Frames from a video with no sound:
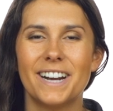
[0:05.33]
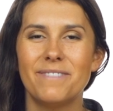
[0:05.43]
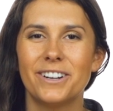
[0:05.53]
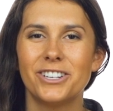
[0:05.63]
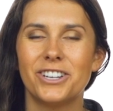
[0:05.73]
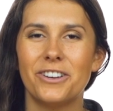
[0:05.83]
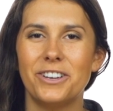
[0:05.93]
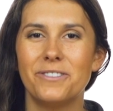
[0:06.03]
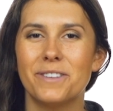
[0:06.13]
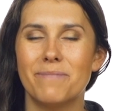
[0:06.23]
and I'm here to show
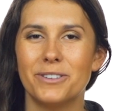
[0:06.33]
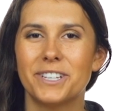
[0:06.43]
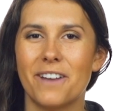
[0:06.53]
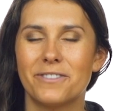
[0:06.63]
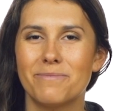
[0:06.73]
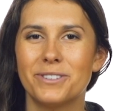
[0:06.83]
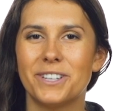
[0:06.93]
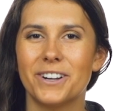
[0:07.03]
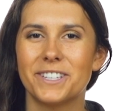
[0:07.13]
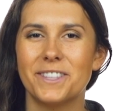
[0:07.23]
you the most comfortable
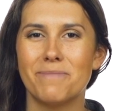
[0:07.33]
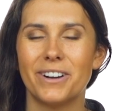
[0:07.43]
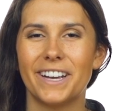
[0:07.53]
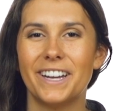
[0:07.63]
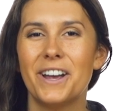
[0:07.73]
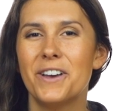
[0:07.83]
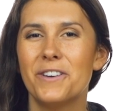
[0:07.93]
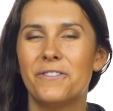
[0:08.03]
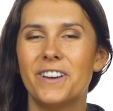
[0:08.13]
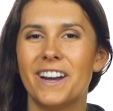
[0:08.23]
socks on the market,
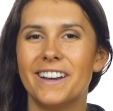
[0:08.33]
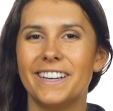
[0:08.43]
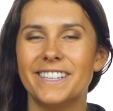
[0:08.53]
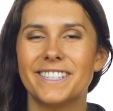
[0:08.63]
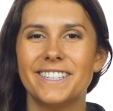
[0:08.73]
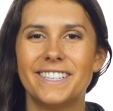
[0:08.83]
foot Huggies.